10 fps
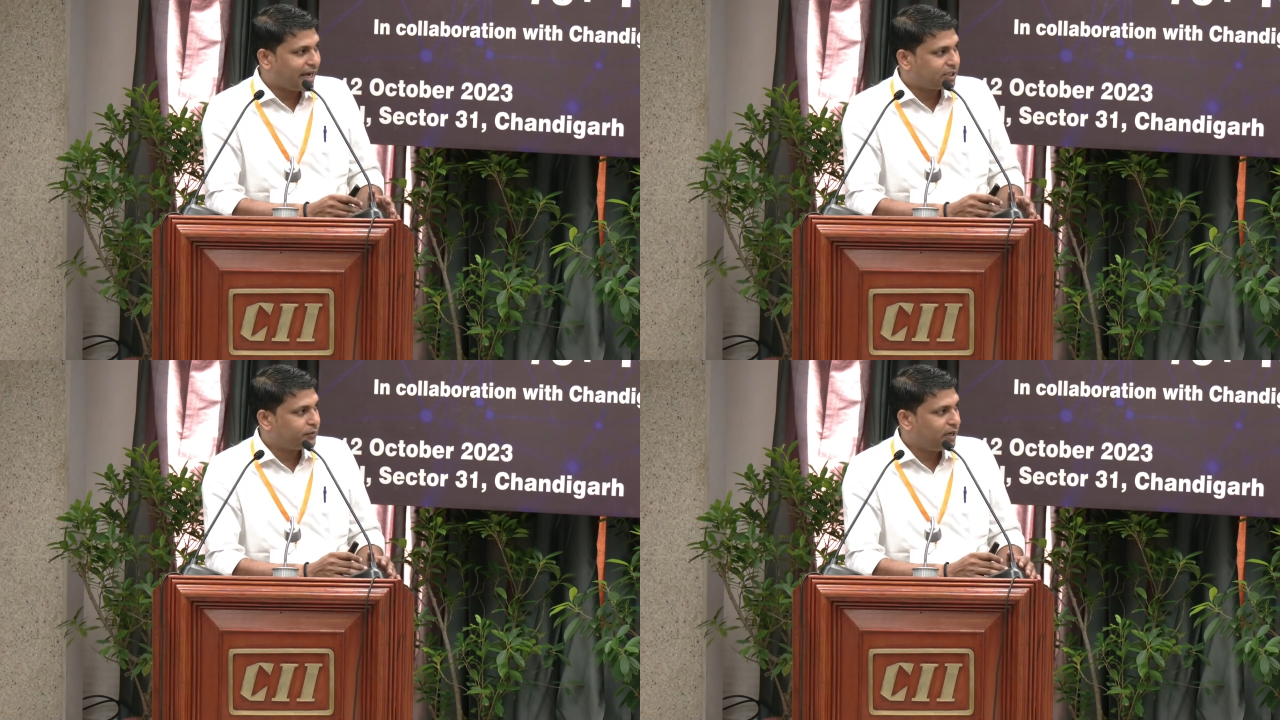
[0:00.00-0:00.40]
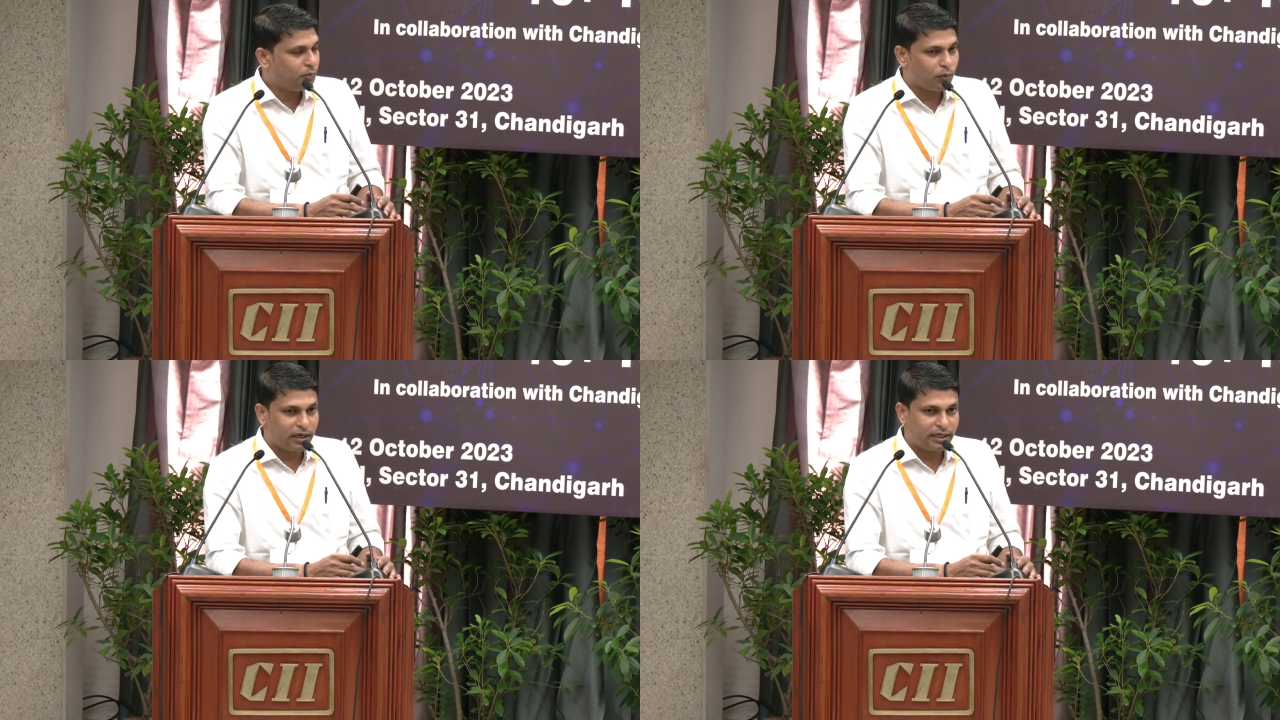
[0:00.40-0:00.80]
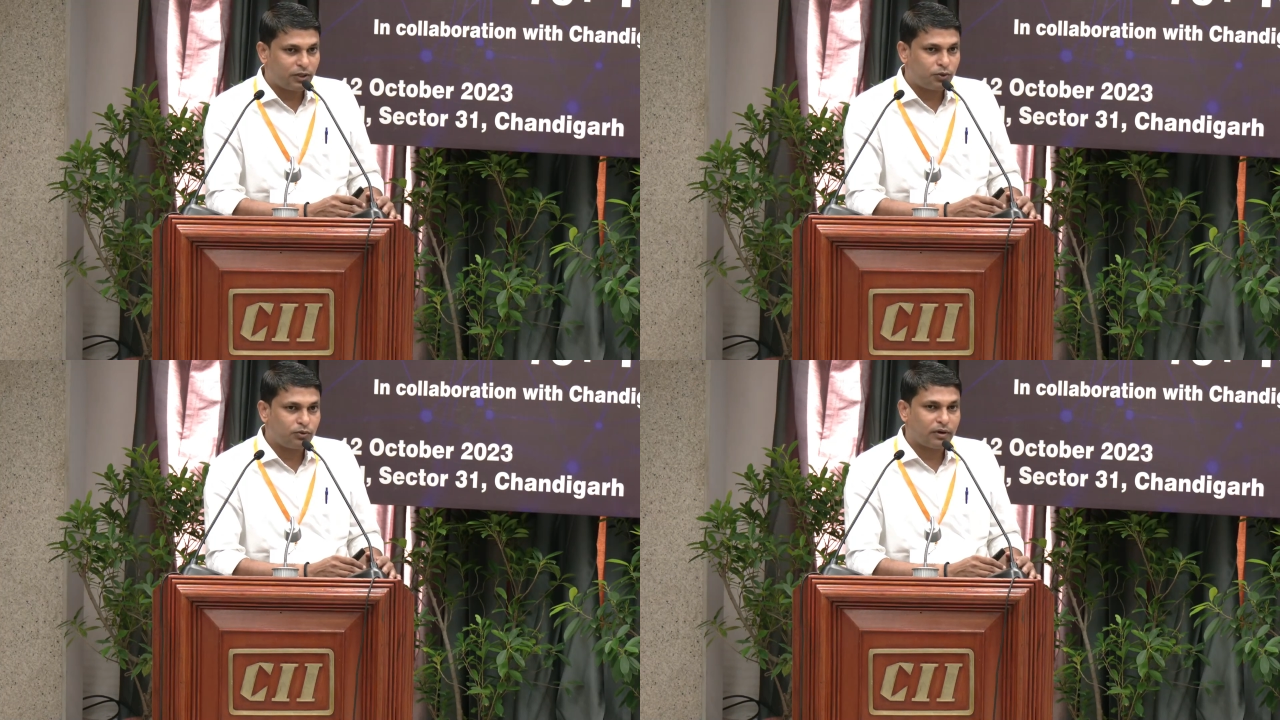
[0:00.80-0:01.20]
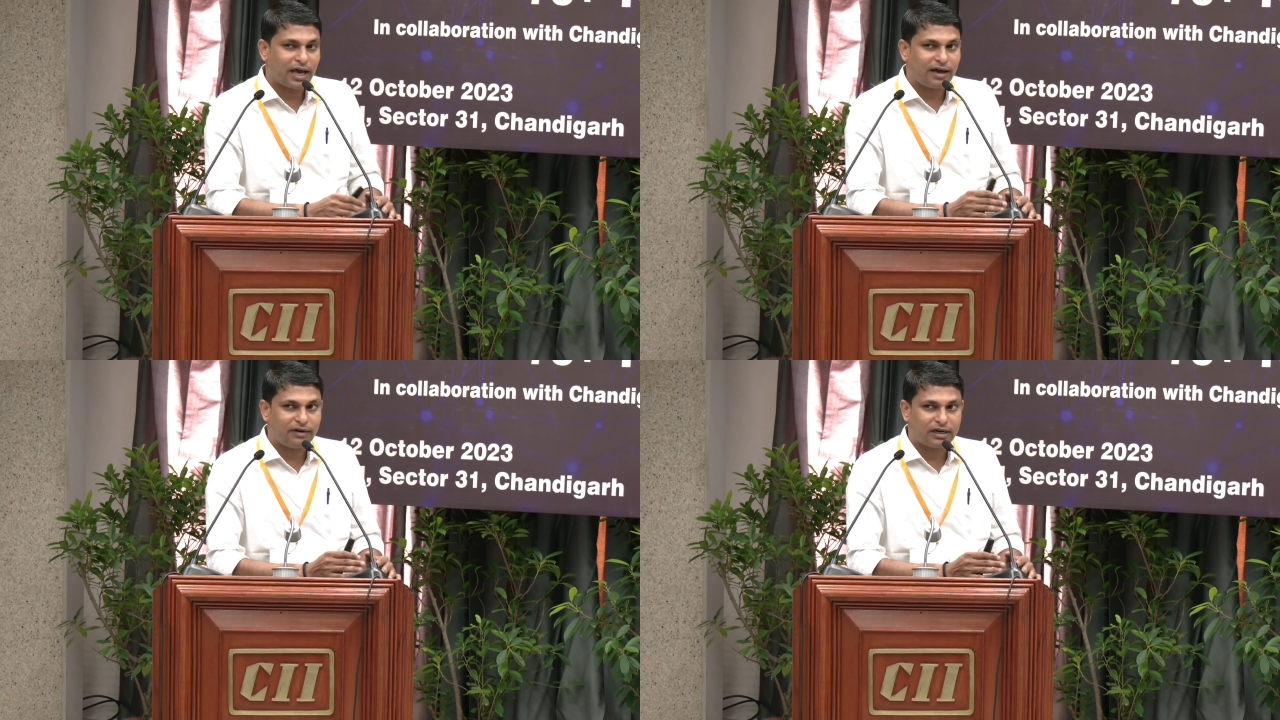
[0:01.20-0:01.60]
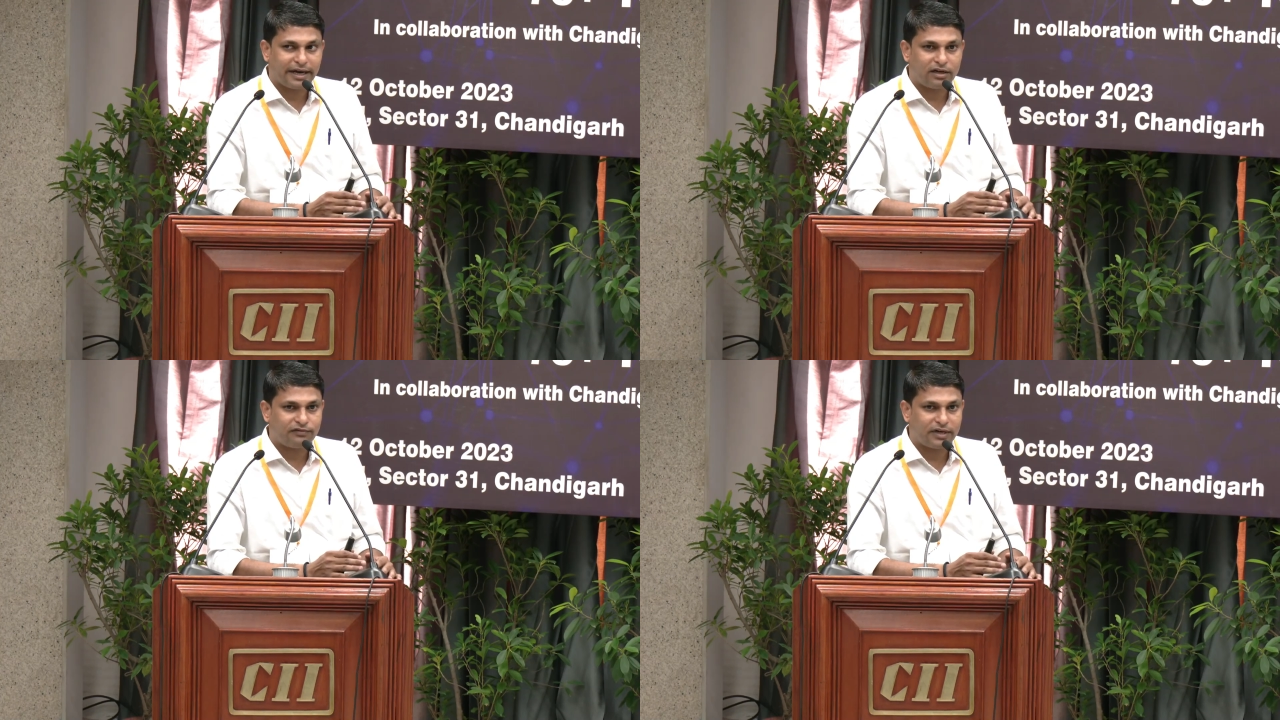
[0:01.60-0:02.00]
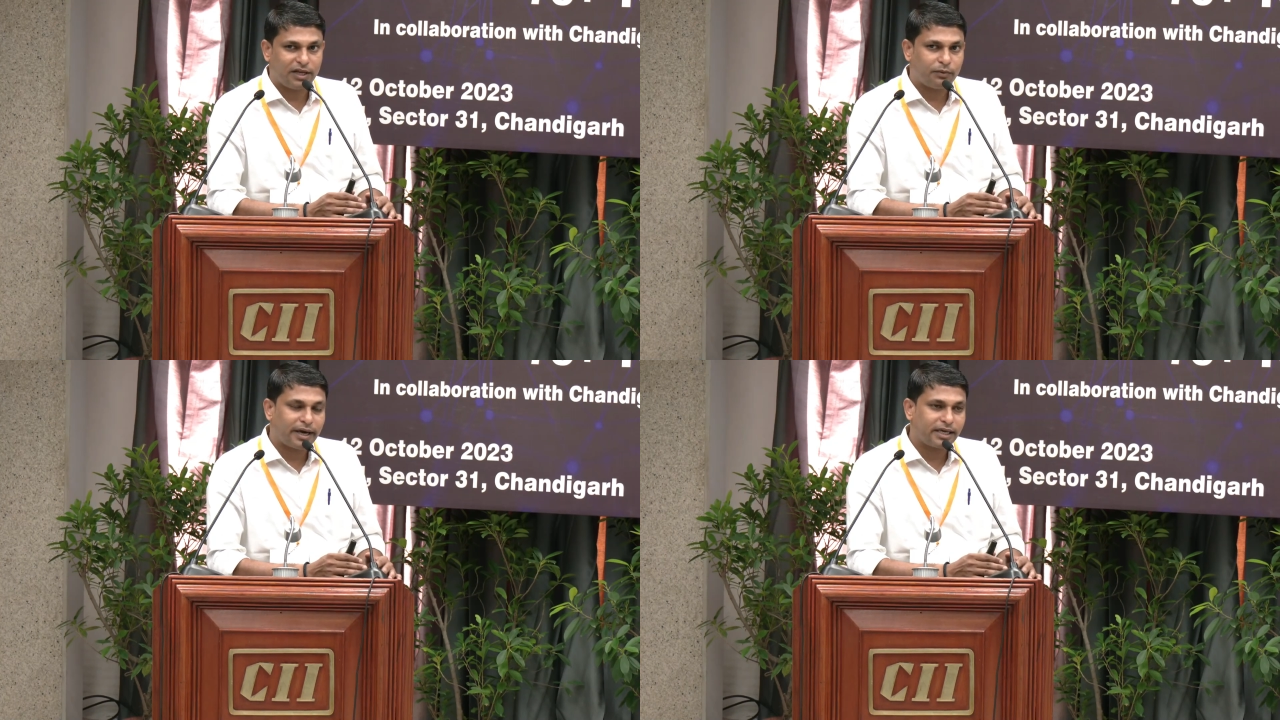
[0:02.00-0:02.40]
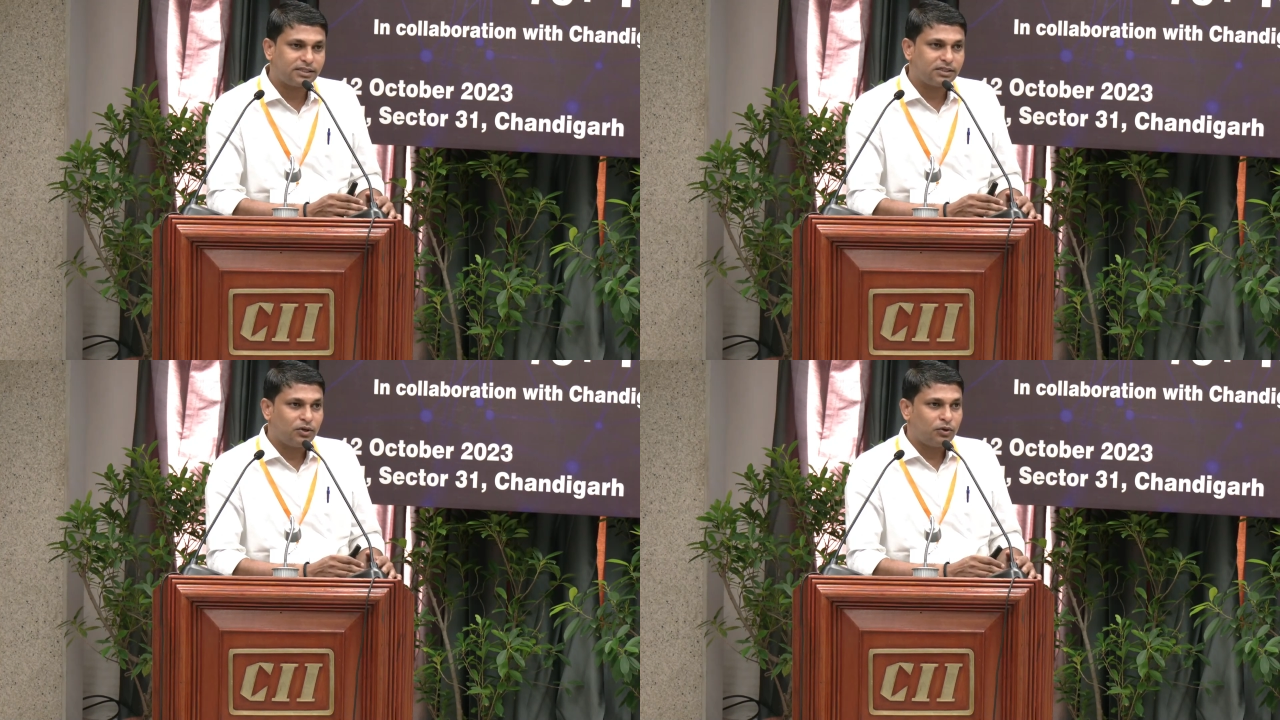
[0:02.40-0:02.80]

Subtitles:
actually wanted to have a kind of a device